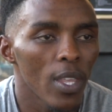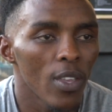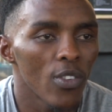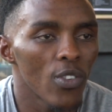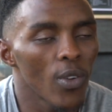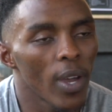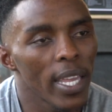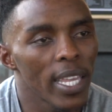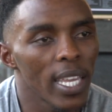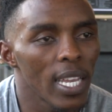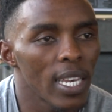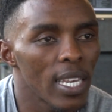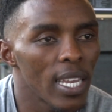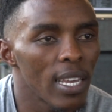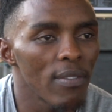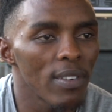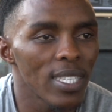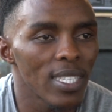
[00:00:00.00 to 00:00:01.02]
So I can
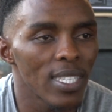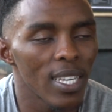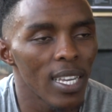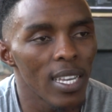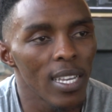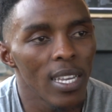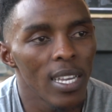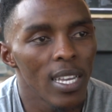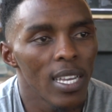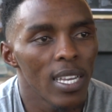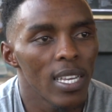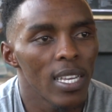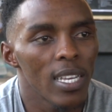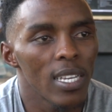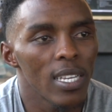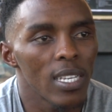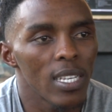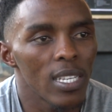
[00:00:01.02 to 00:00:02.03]
never say
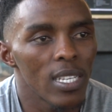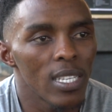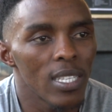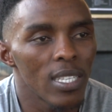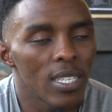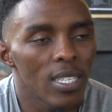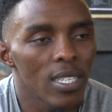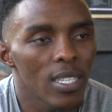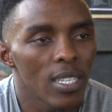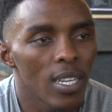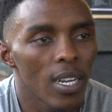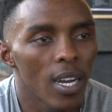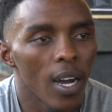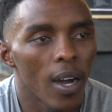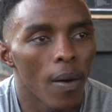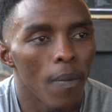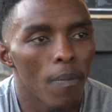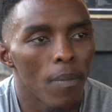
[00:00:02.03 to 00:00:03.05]
he is
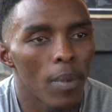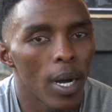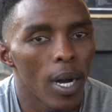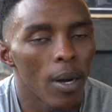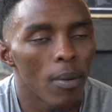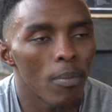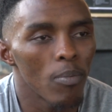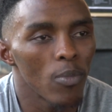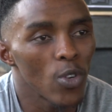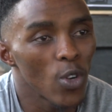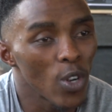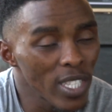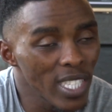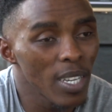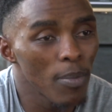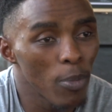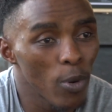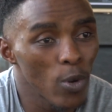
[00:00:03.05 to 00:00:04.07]
not
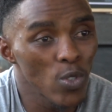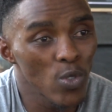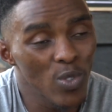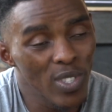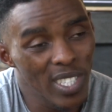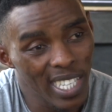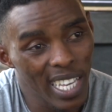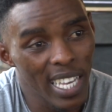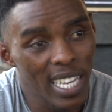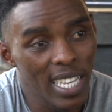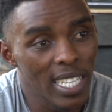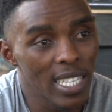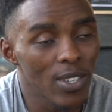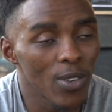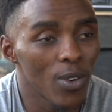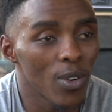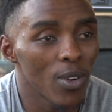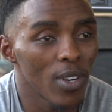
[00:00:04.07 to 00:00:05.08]
supposed to say
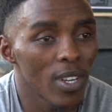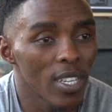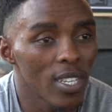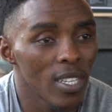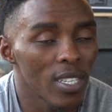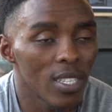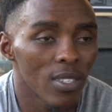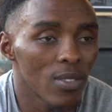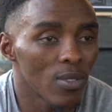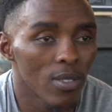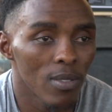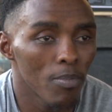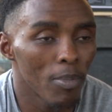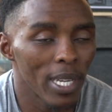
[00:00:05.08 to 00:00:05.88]
it, or he is.